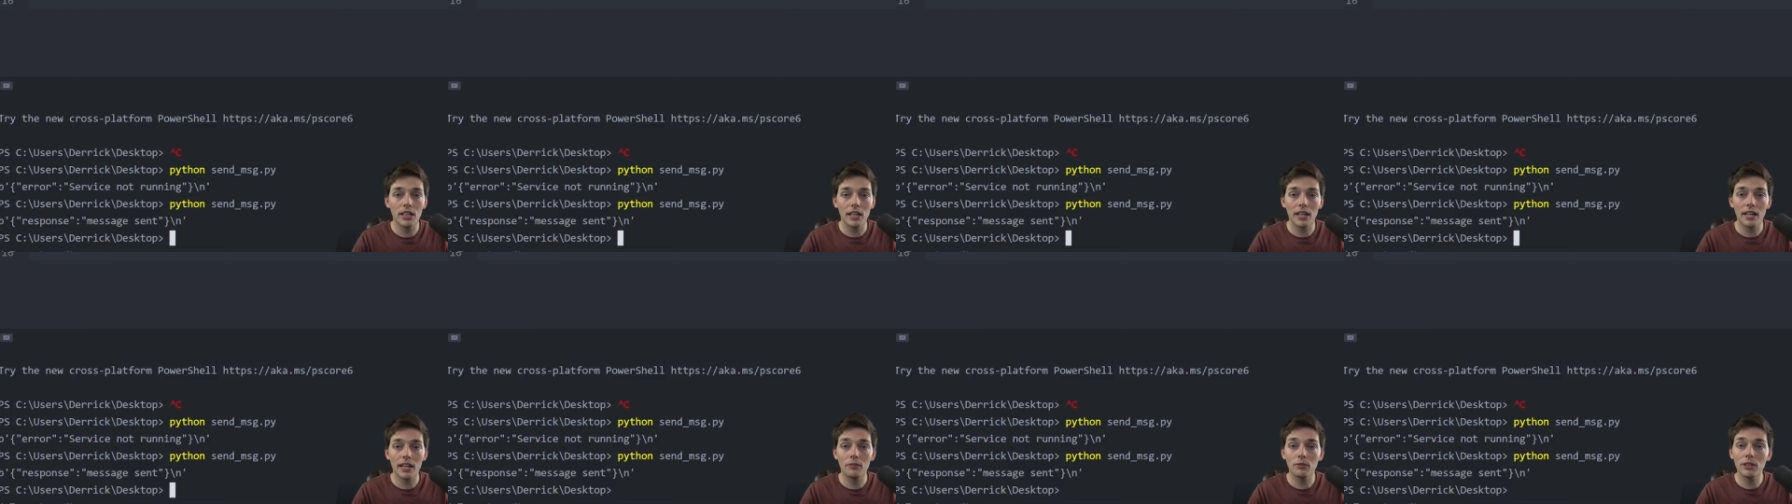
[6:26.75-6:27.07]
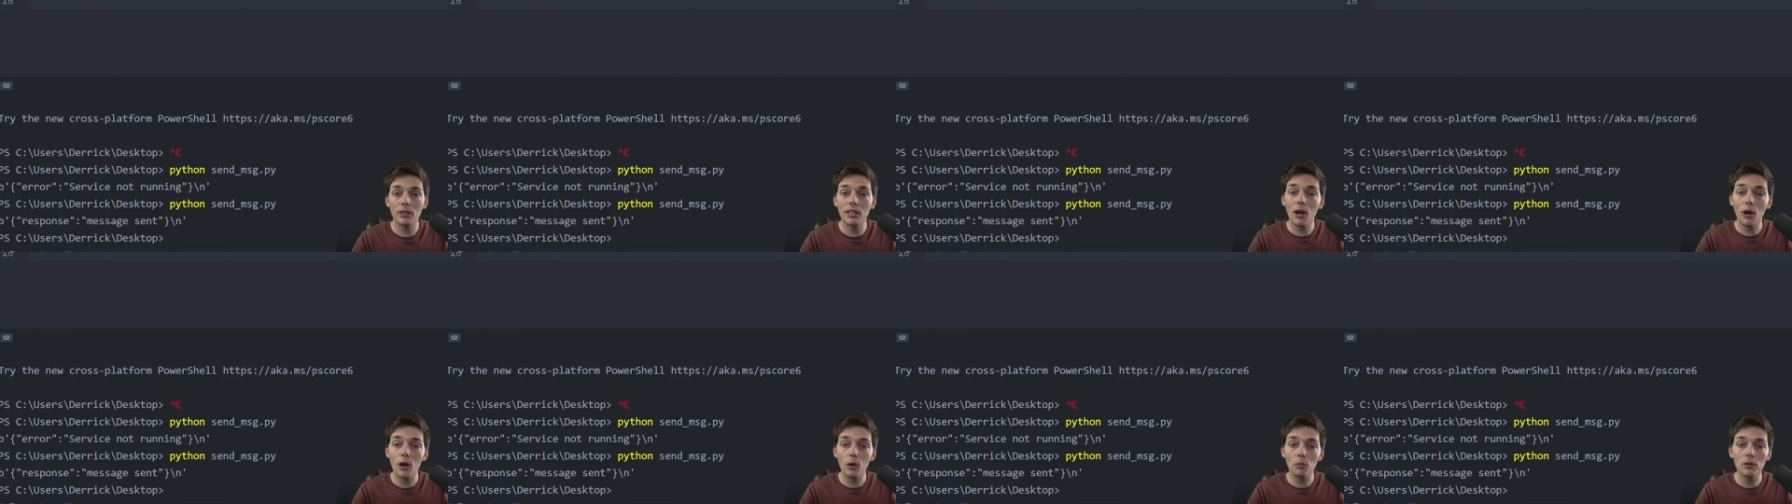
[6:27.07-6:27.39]
and
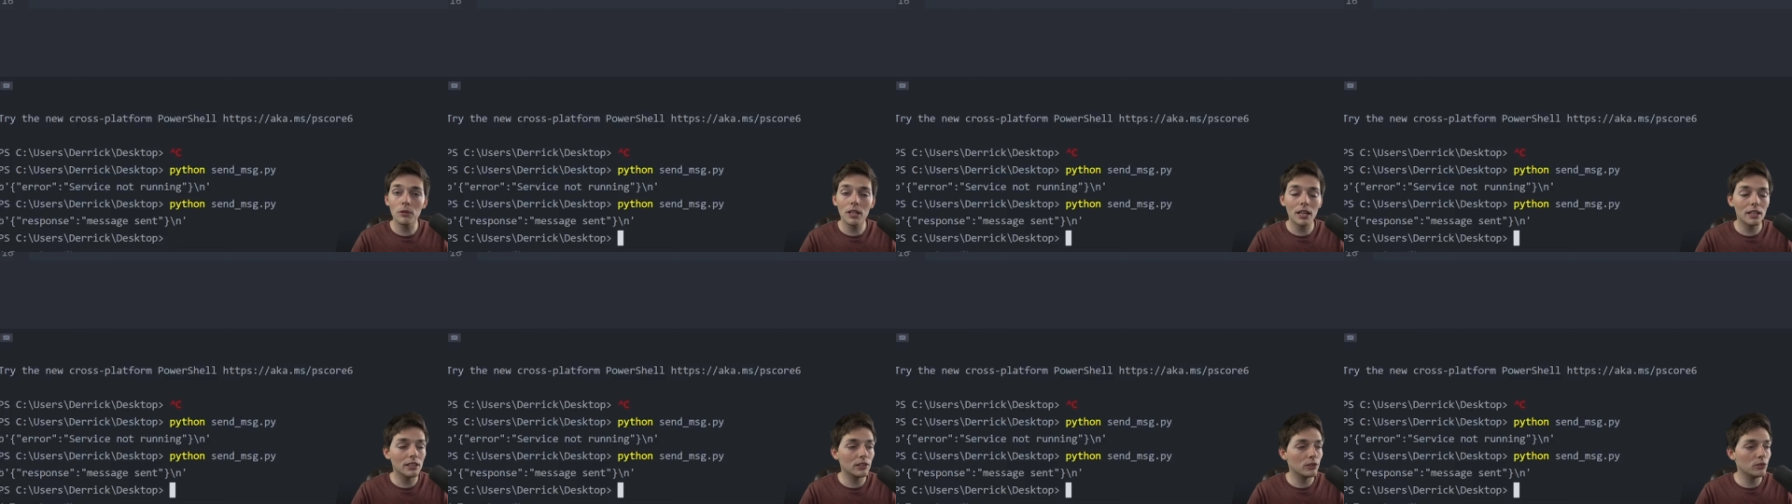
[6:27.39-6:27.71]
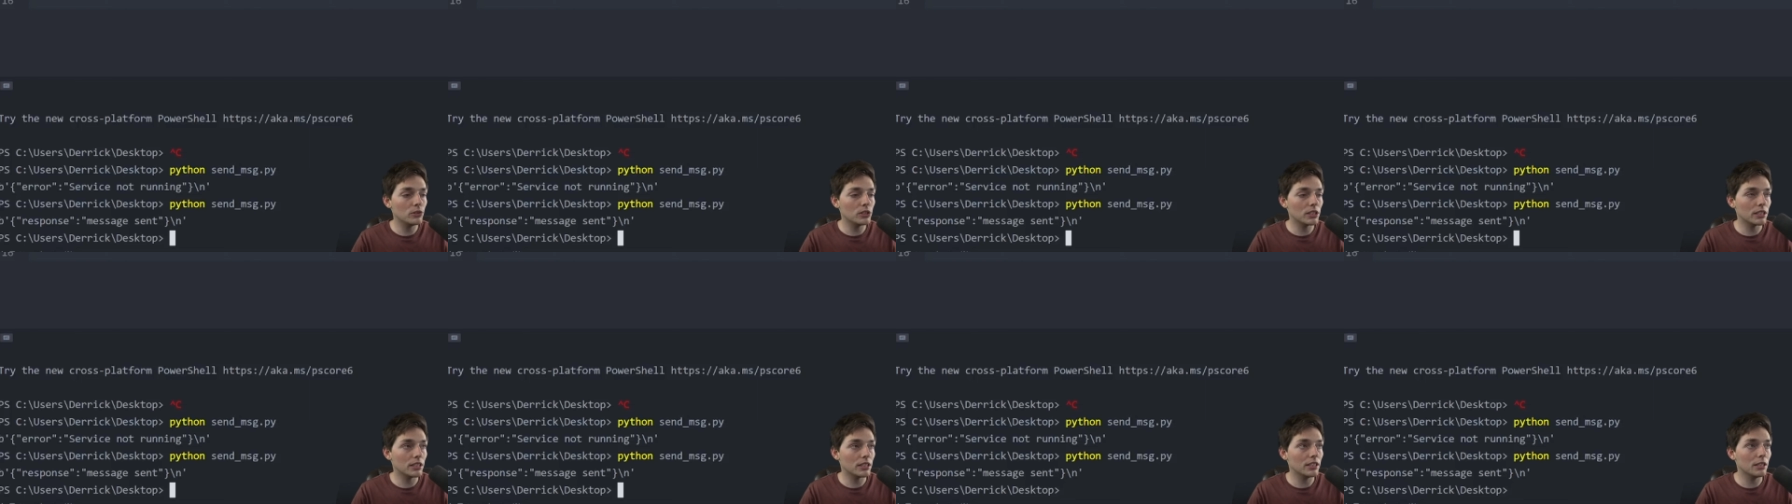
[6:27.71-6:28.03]
we hope that
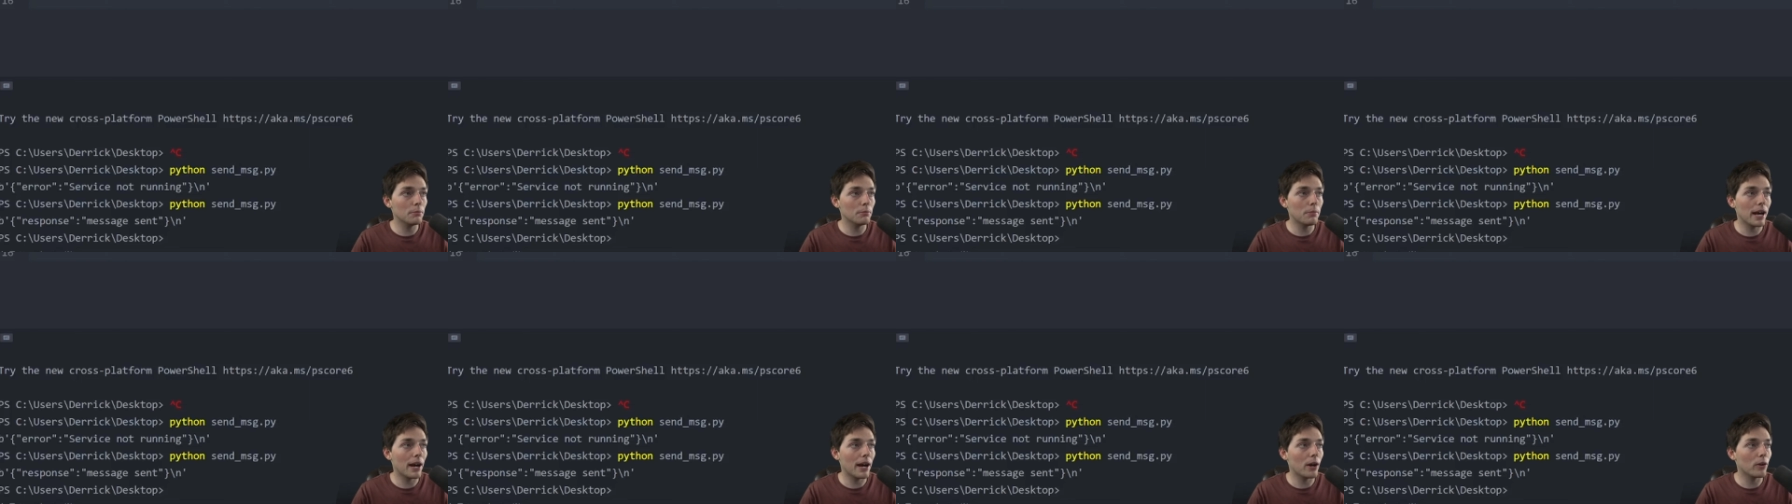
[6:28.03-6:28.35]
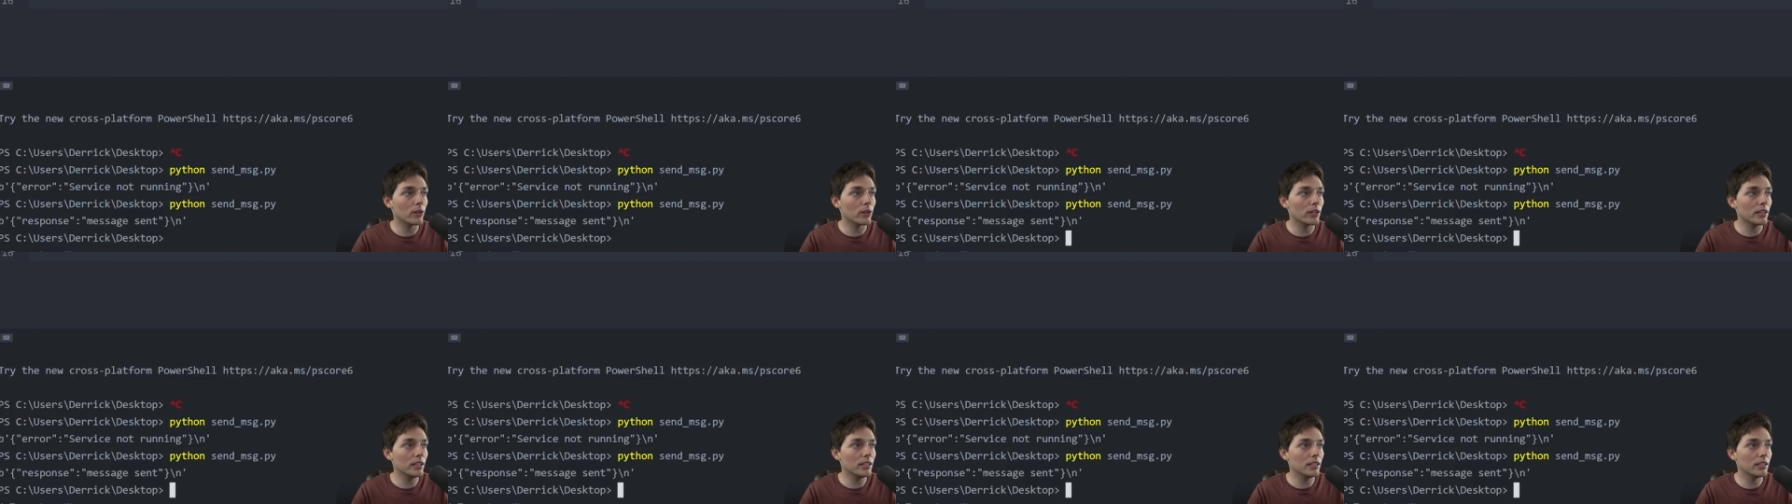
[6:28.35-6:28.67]
you see the
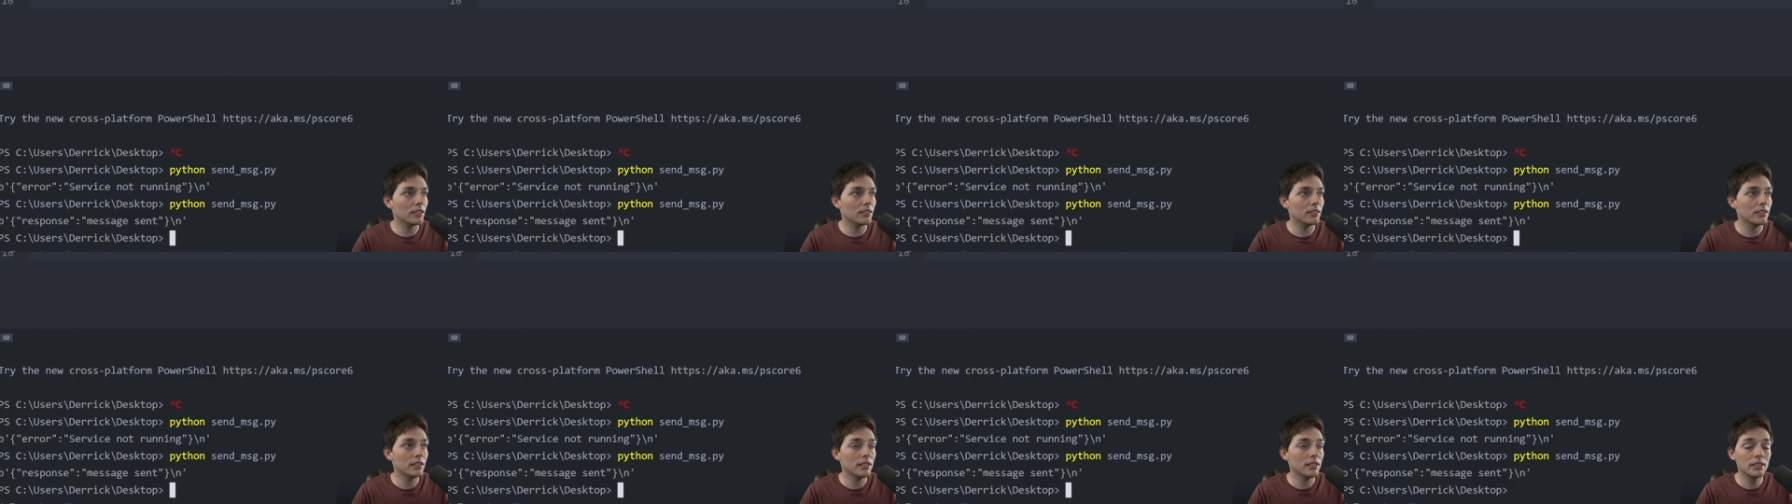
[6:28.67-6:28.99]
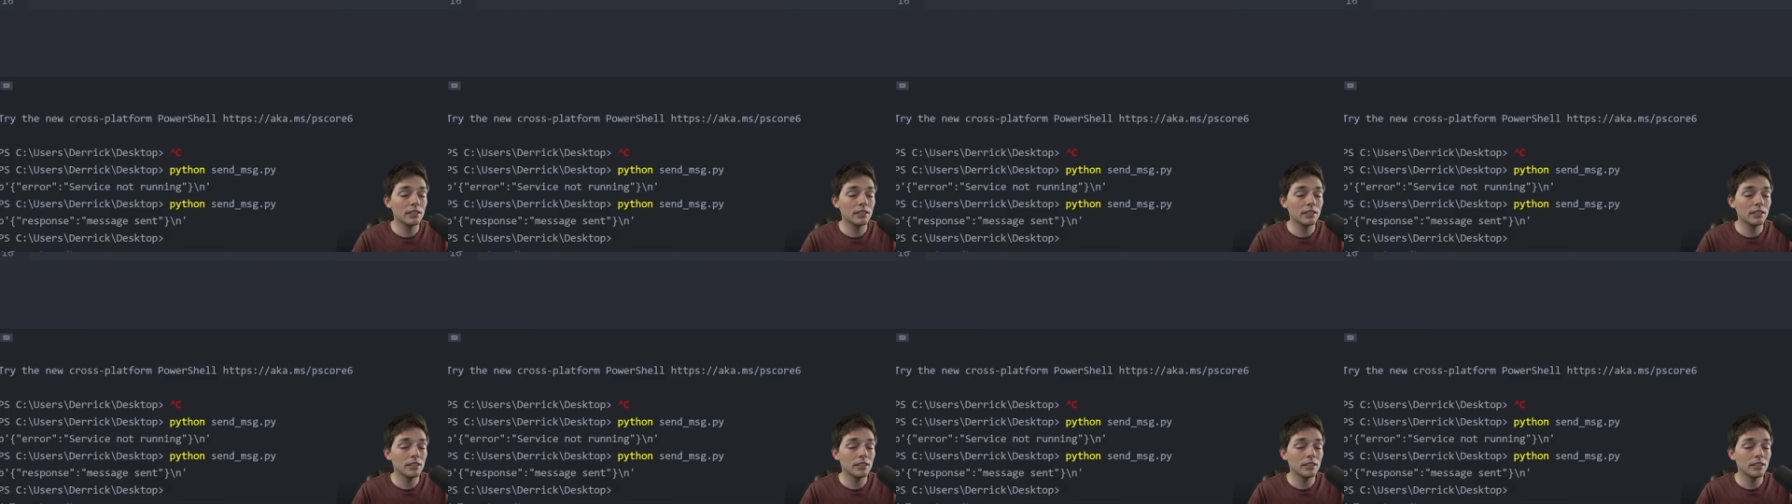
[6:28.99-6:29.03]
power in it.